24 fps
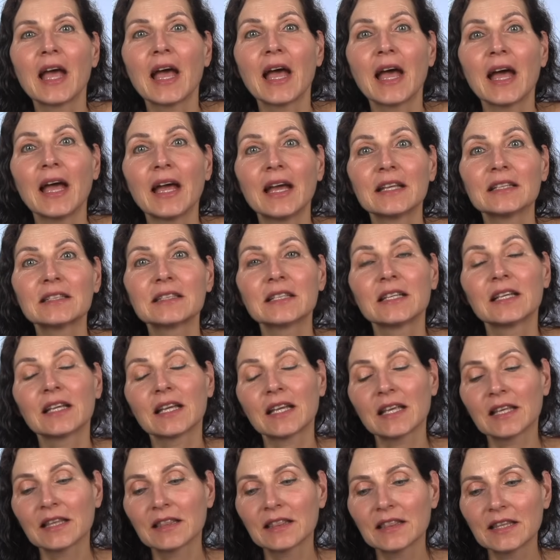And
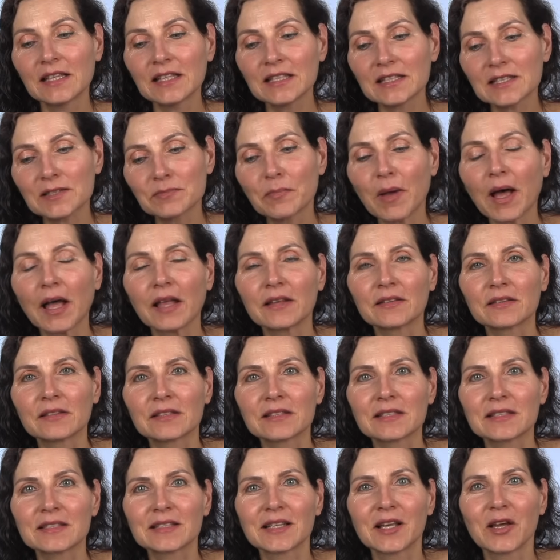in this
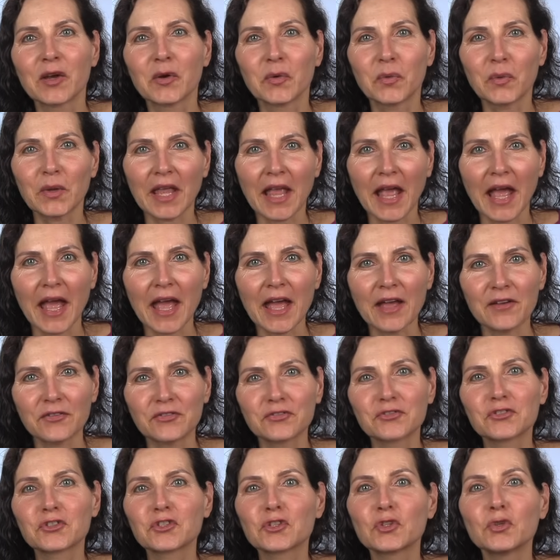month we have
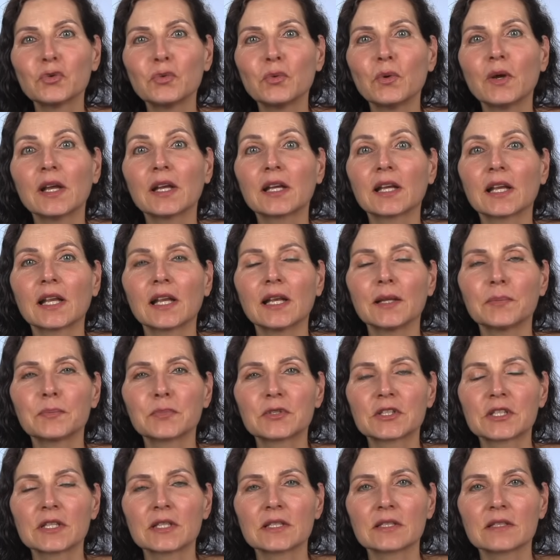two
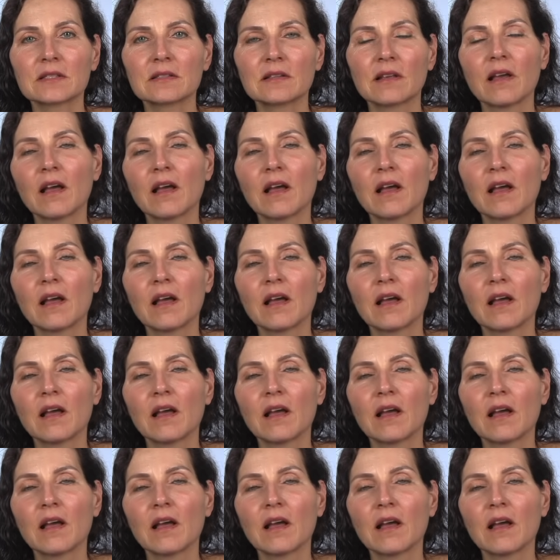eclipses,